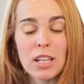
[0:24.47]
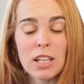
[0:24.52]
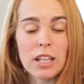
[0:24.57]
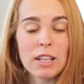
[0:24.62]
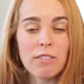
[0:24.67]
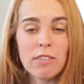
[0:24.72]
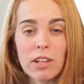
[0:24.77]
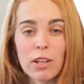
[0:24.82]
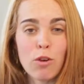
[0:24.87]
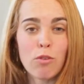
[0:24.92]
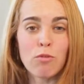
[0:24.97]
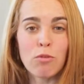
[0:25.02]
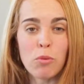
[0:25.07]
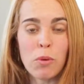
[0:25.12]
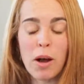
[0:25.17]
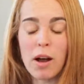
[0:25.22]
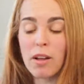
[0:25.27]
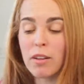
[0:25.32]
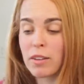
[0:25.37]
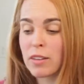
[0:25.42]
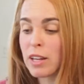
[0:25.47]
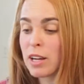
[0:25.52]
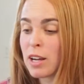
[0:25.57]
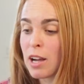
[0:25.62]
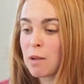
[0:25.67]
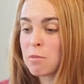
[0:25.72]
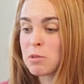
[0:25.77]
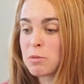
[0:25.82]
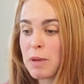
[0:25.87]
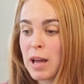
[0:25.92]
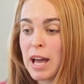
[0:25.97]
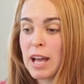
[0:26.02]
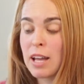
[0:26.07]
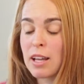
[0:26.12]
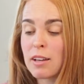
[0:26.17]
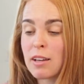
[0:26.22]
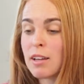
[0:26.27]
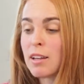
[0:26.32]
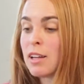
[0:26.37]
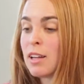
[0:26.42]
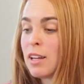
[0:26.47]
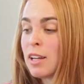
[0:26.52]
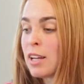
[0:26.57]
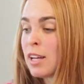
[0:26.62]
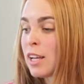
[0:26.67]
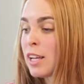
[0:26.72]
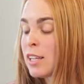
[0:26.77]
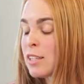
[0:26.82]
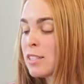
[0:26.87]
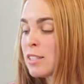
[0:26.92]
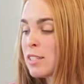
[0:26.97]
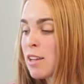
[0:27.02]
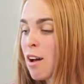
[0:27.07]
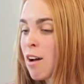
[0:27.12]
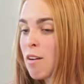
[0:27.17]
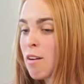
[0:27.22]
you leave it alone for a while, and then it comes back and it's,